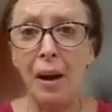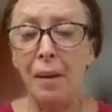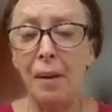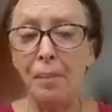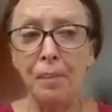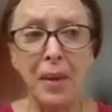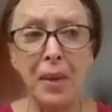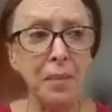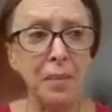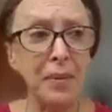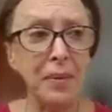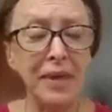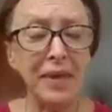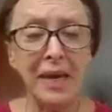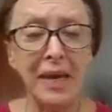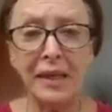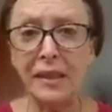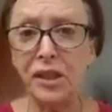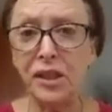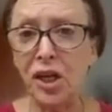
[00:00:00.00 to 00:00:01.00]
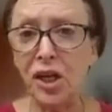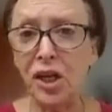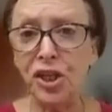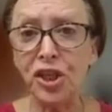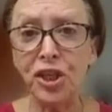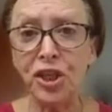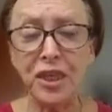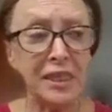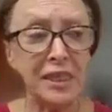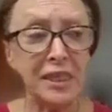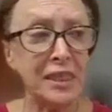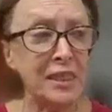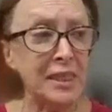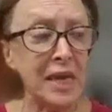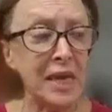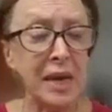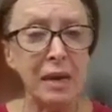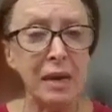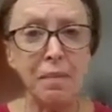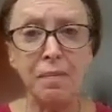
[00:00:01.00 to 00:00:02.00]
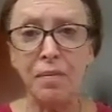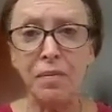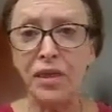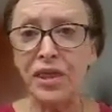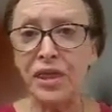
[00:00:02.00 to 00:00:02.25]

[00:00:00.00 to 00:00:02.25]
maybe they touch the same